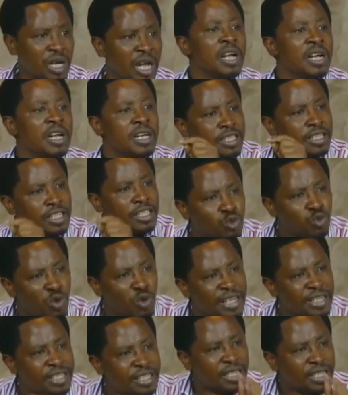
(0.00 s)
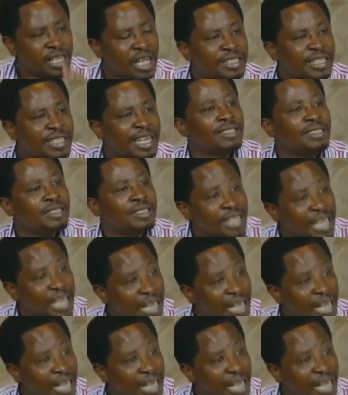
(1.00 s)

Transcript: This is why Jesus said, take